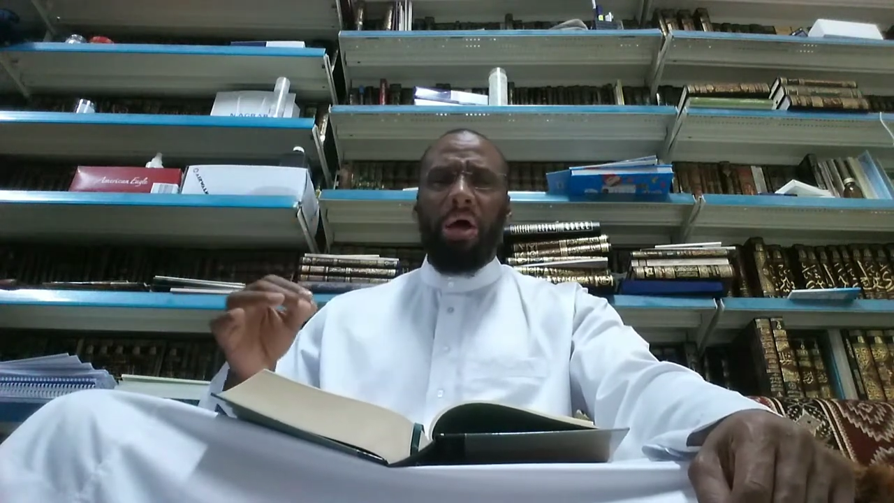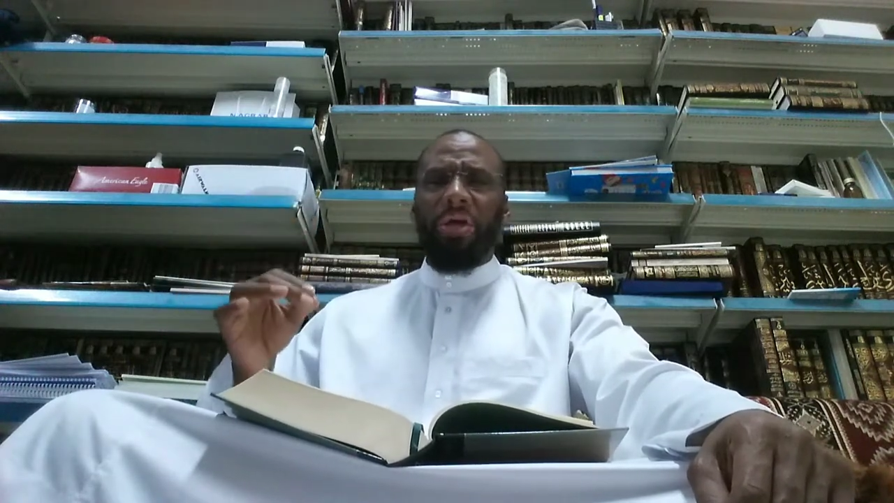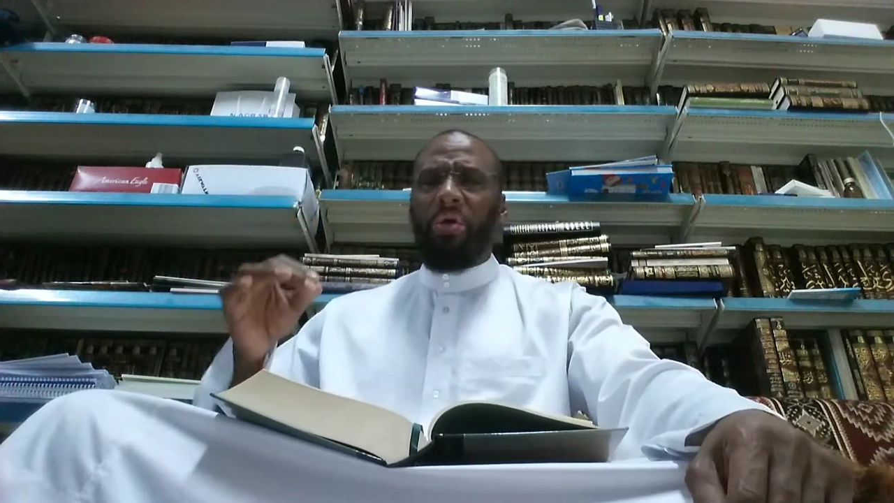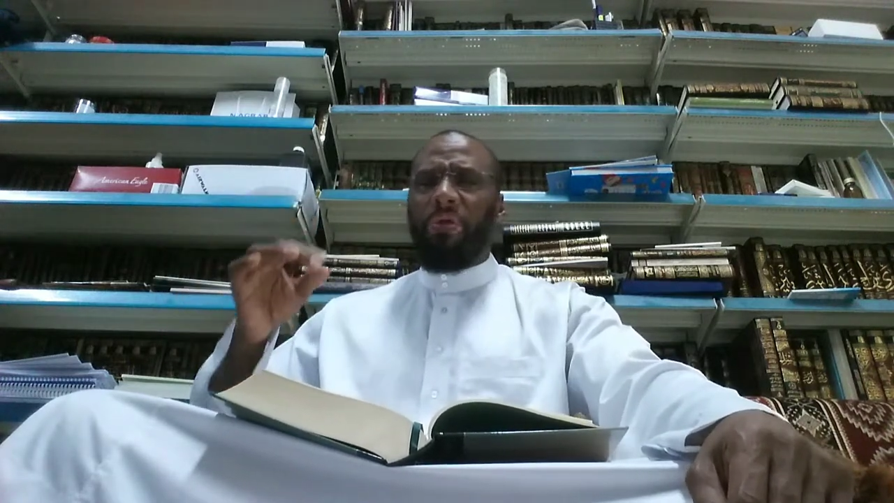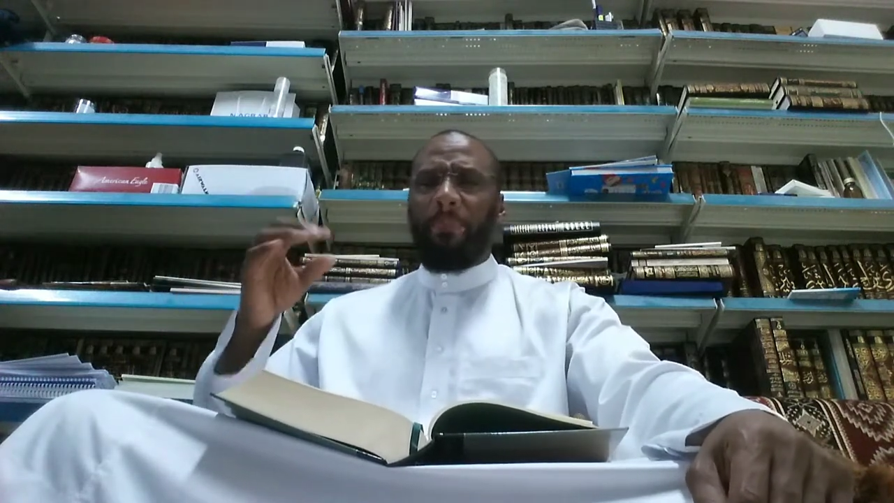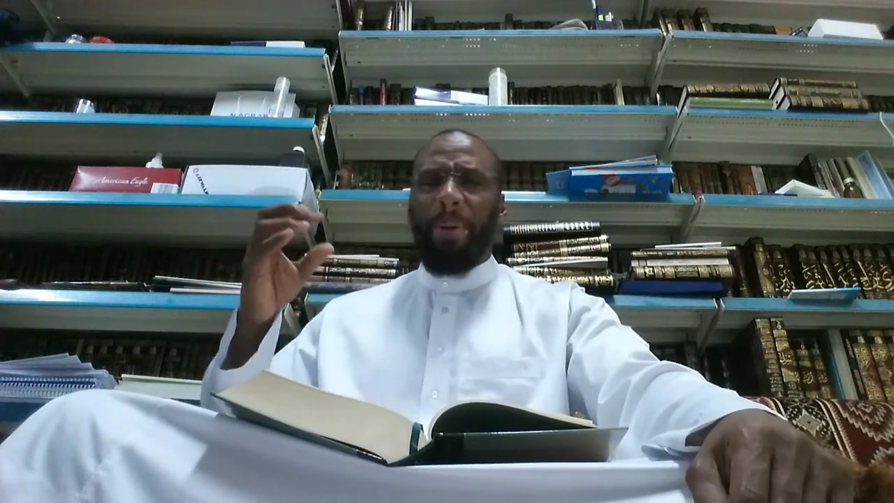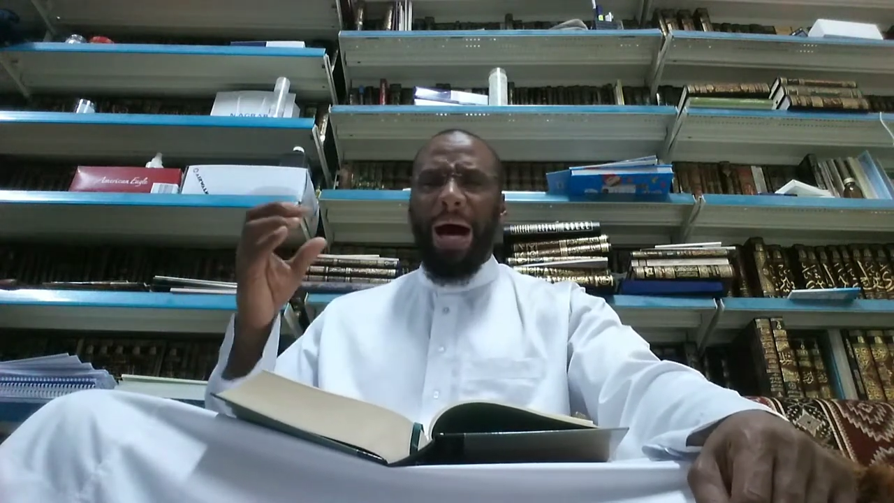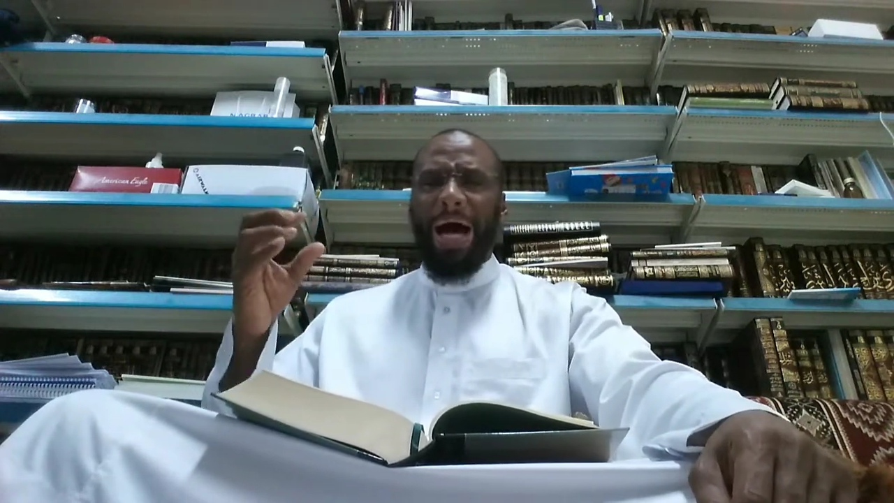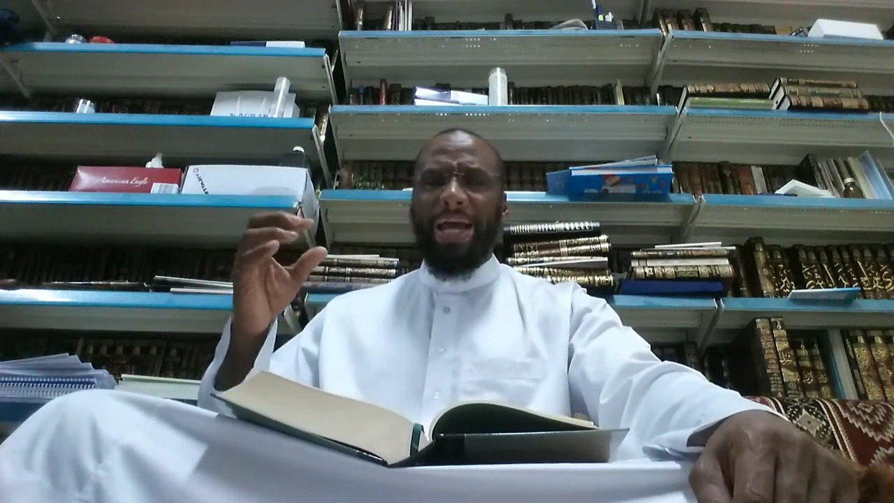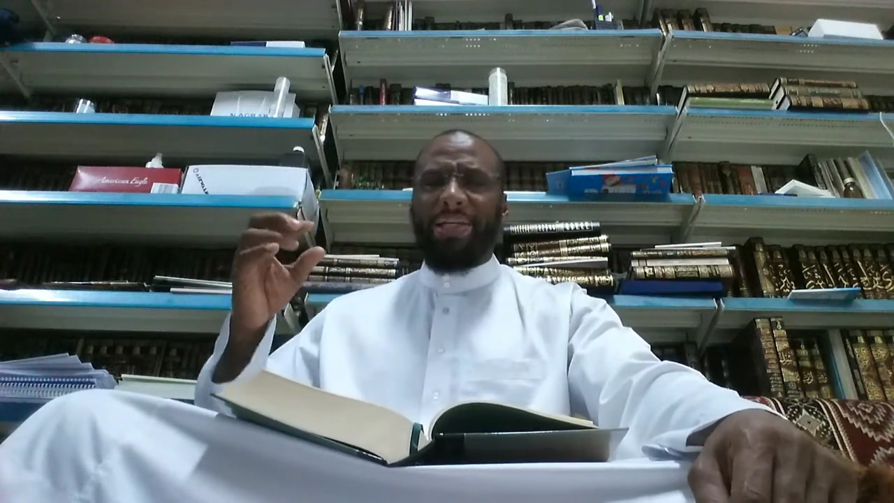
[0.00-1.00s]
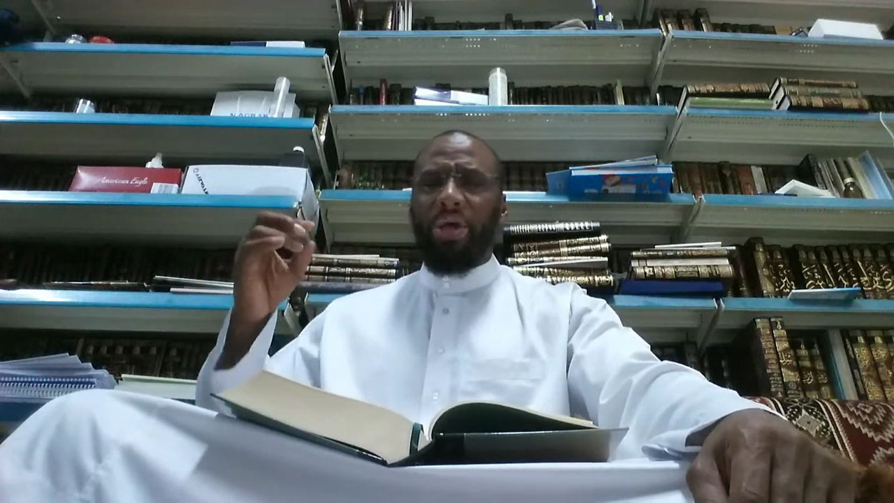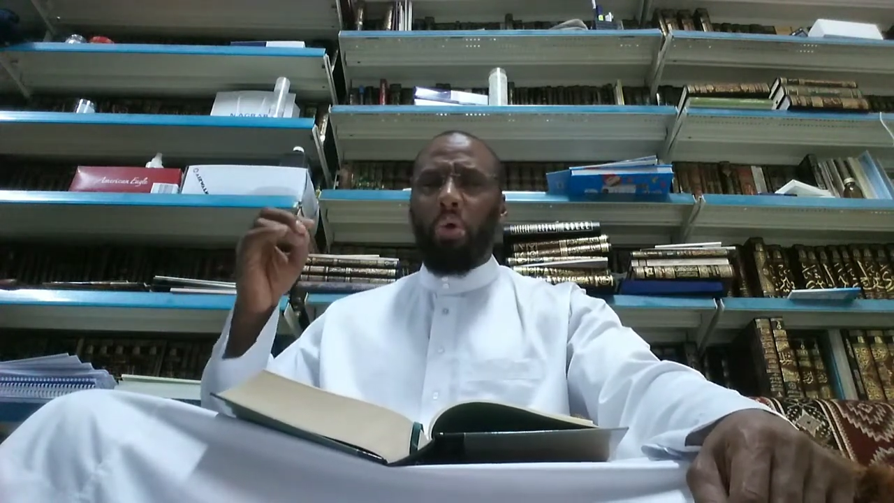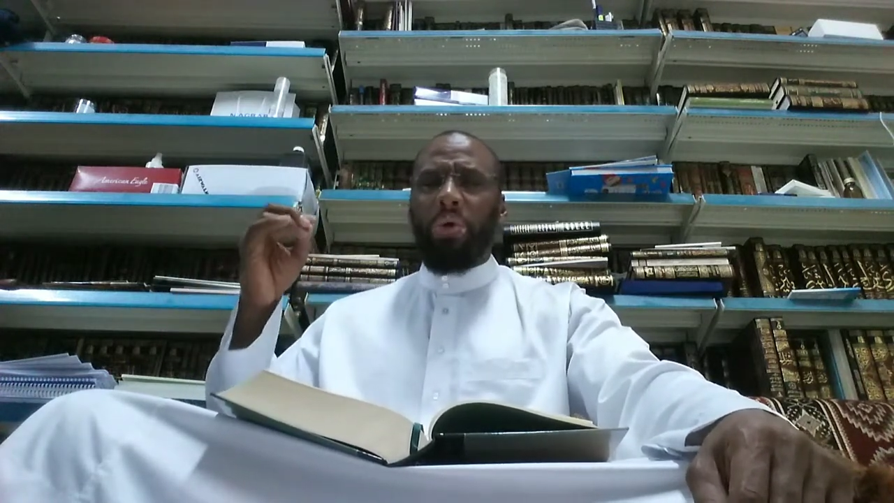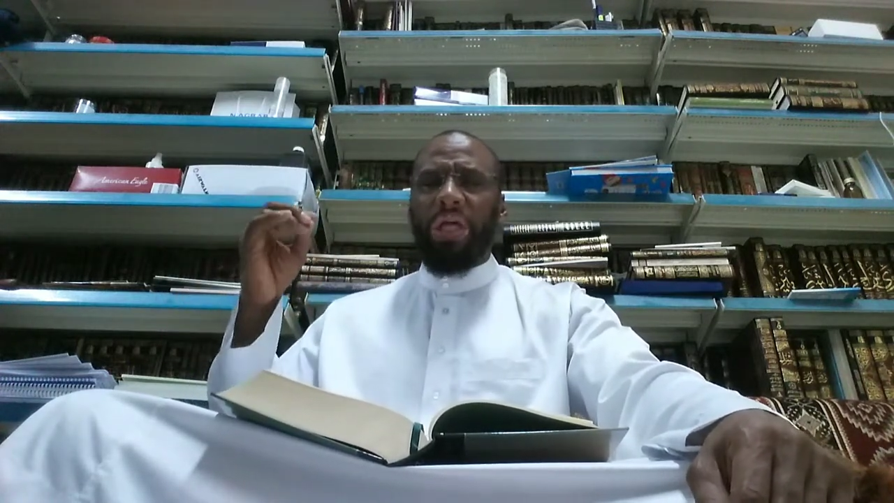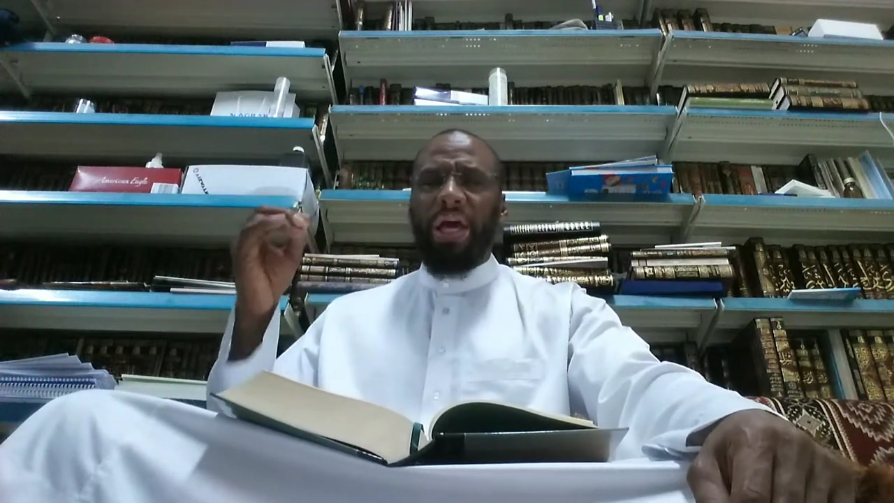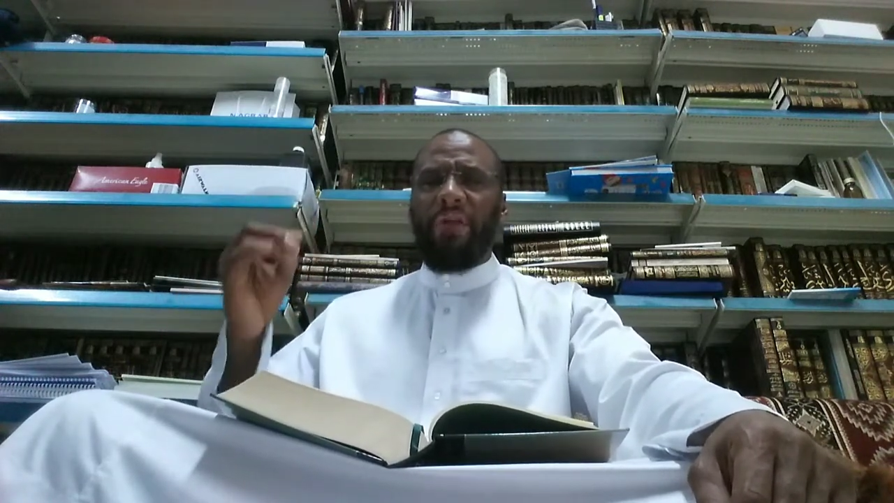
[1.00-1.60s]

you know, the pious awliya,